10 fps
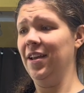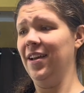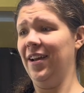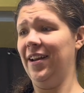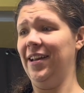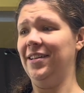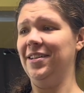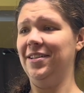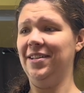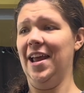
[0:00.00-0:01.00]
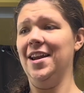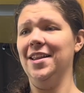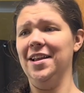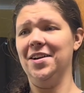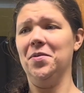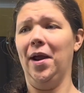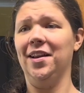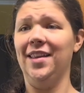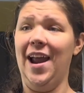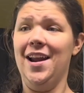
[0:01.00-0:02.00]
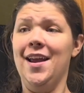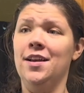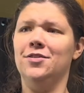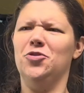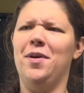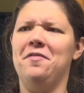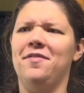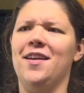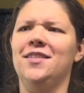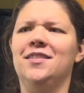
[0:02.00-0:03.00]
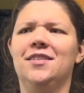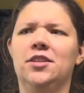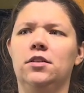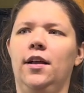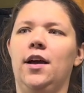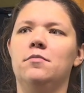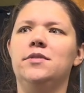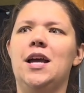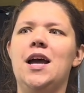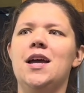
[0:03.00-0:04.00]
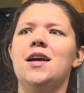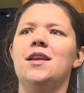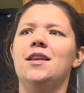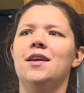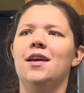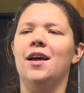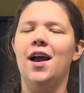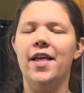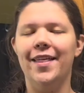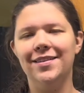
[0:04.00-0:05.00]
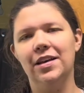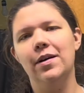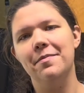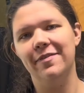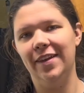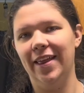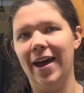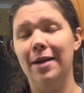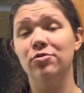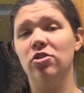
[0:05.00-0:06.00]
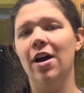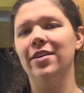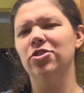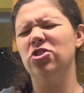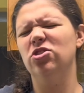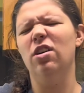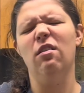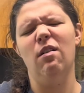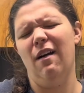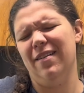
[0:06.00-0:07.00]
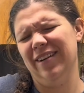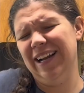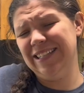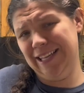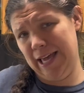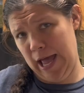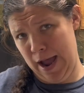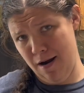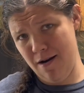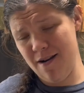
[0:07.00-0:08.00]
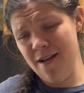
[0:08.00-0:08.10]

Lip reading: I need to stand in the correct lighting so my face doesn't look like I'm dead. That's how I'm feeling. And I'm trying so hard not to care.